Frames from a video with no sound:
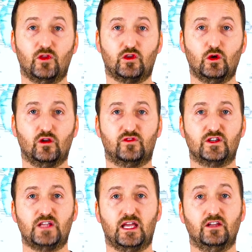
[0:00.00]
with Google for a
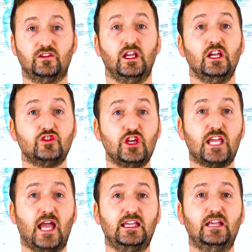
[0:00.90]
second, G
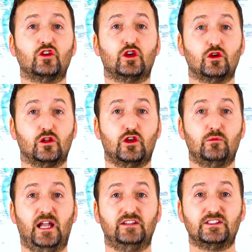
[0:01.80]
K E, the Google
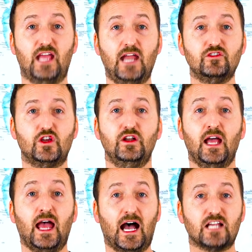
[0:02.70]
Kubernetes engine,
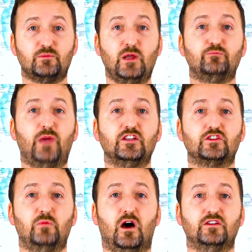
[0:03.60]
has been
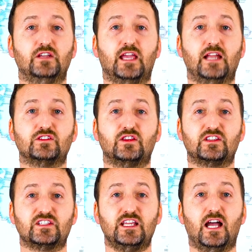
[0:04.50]
benchmarked against the
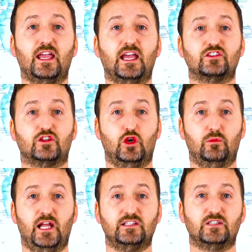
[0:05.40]
C I S
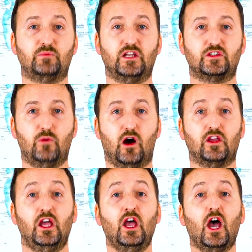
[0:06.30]
Kubernetes benchmark,
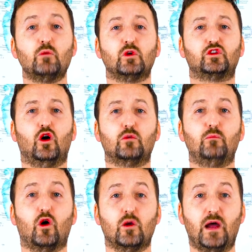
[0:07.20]
and we'll talk
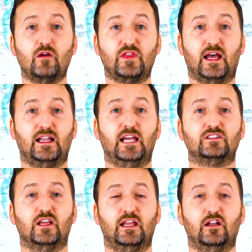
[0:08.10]
more about that
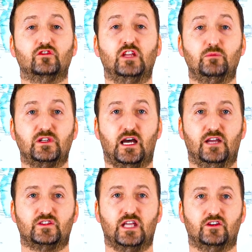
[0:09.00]
later in our deeper
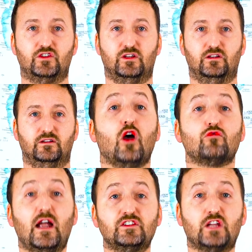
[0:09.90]
dive section.
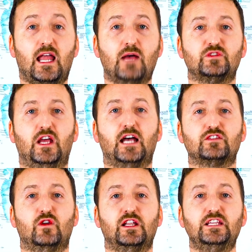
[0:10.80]
Rancher Labs
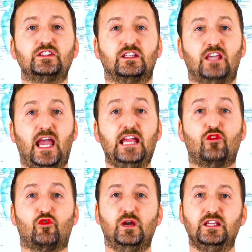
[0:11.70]
has released K
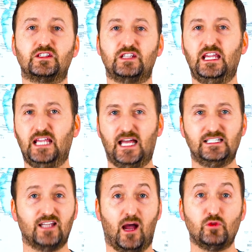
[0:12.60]
three C,
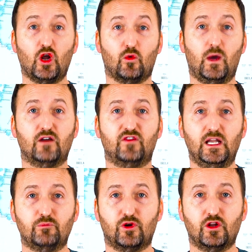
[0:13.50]
and I'm not aware of
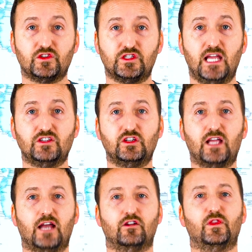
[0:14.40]
any pronunciation
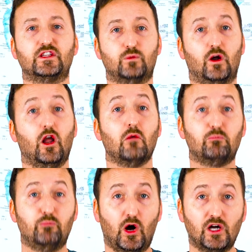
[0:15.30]
guide on this
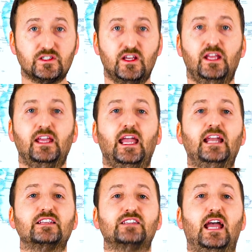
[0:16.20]
one, but
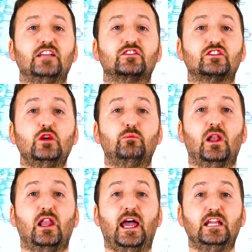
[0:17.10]
it is a super
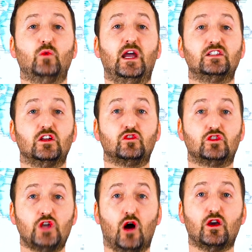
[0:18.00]

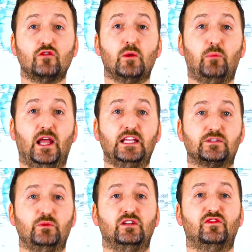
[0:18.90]
lightweight Docker
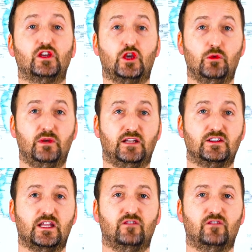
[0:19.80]
replacement for Kubernetes